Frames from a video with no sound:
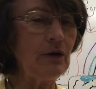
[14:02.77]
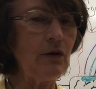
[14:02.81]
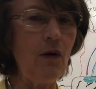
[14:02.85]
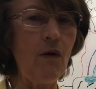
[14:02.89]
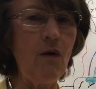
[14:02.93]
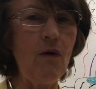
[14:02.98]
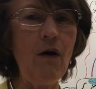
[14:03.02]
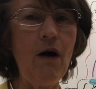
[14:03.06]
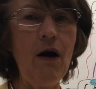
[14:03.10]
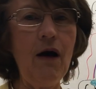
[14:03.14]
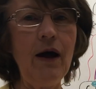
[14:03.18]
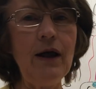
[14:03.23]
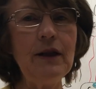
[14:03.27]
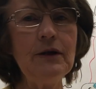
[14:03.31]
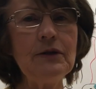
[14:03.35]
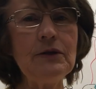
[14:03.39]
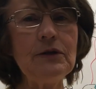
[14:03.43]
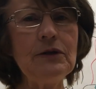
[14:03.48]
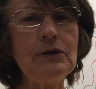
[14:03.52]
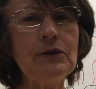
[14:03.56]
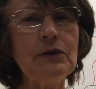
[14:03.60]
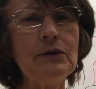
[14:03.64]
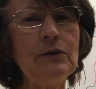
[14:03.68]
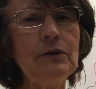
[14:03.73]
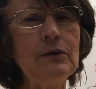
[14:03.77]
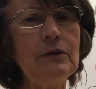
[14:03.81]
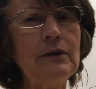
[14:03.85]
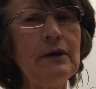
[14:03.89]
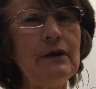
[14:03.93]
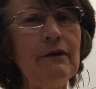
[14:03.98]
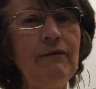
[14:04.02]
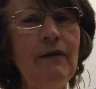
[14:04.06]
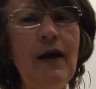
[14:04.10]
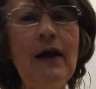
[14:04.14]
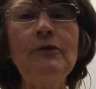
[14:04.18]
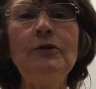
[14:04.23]
go on to
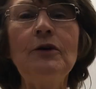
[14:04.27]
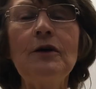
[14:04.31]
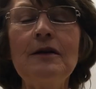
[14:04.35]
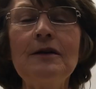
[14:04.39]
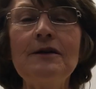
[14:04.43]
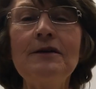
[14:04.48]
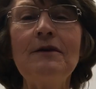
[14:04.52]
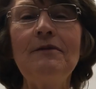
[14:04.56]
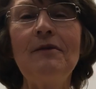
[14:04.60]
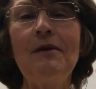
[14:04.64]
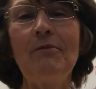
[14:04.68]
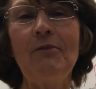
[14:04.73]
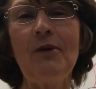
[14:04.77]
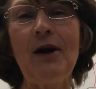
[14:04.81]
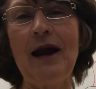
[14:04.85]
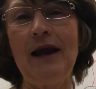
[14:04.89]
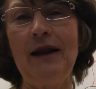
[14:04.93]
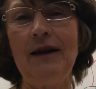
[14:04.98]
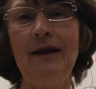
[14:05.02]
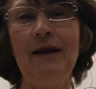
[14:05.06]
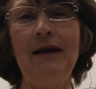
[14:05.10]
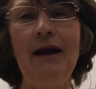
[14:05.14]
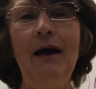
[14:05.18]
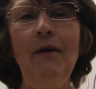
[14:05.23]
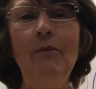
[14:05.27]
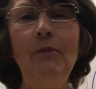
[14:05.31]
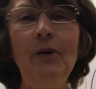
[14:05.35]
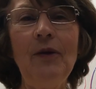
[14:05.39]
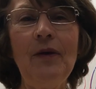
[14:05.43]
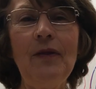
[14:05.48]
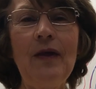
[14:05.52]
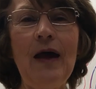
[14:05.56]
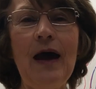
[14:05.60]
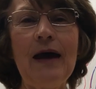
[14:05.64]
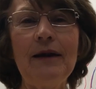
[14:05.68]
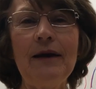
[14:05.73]
the ventricles of the brain, and I'll
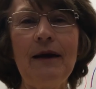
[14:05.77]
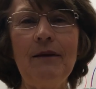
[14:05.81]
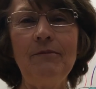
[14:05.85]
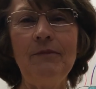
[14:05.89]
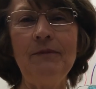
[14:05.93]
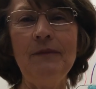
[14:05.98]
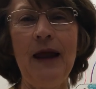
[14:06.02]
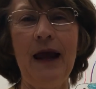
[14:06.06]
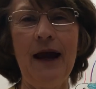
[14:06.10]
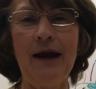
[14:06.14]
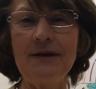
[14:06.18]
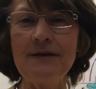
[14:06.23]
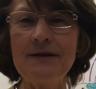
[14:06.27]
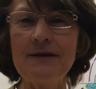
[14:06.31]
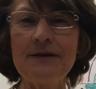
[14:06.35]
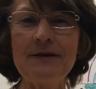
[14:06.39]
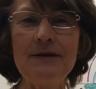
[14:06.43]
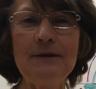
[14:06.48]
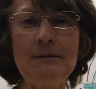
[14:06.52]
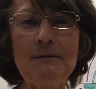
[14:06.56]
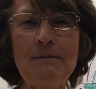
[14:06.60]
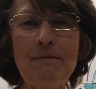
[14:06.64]
put that up next.